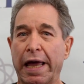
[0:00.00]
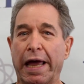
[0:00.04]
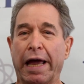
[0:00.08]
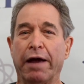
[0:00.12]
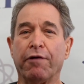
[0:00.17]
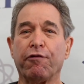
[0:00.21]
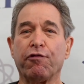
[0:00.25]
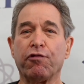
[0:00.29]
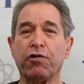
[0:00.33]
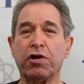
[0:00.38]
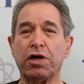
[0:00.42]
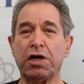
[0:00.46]

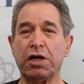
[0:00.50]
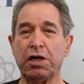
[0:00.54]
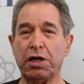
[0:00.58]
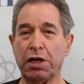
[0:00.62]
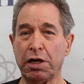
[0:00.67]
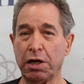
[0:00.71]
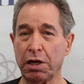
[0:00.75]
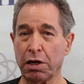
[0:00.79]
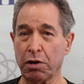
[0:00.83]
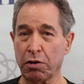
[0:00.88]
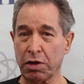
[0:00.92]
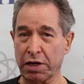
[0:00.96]
Every
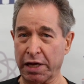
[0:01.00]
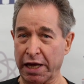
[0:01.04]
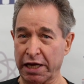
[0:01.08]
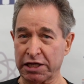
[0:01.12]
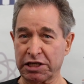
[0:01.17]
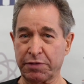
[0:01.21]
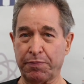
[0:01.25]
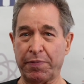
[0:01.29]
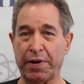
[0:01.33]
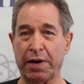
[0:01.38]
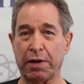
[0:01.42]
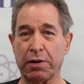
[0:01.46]
year it
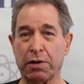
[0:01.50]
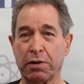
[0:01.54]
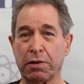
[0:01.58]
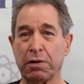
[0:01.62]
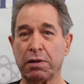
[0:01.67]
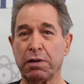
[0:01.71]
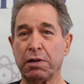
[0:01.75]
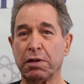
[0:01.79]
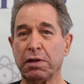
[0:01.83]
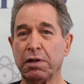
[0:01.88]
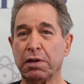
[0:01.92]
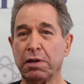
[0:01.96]
gets better.
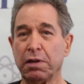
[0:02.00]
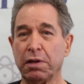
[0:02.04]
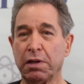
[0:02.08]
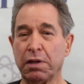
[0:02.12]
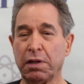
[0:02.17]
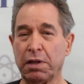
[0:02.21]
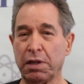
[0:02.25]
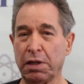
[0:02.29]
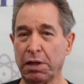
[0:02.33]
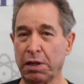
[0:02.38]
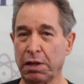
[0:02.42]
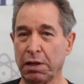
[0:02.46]

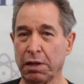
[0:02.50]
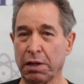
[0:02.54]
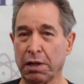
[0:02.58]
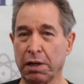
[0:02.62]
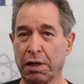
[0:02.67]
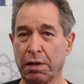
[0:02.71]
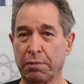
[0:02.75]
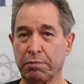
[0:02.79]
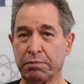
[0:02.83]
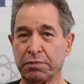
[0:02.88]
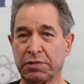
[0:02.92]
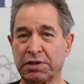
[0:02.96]

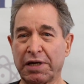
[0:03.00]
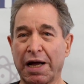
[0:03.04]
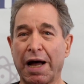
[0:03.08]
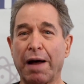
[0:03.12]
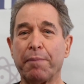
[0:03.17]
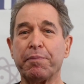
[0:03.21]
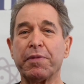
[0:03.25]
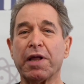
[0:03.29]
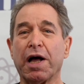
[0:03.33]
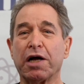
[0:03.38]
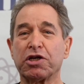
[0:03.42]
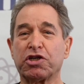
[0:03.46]
The
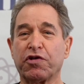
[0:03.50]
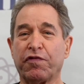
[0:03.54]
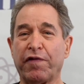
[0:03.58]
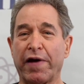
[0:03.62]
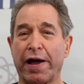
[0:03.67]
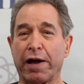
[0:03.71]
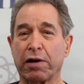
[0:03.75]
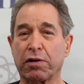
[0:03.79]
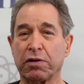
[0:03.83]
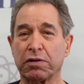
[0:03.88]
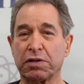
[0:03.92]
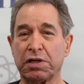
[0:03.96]
top-notch
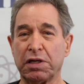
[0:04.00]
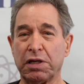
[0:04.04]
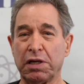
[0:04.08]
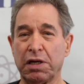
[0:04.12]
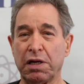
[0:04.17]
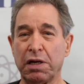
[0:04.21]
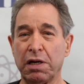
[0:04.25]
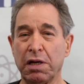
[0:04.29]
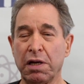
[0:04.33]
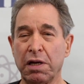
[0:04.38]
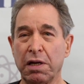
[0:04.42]
faculty,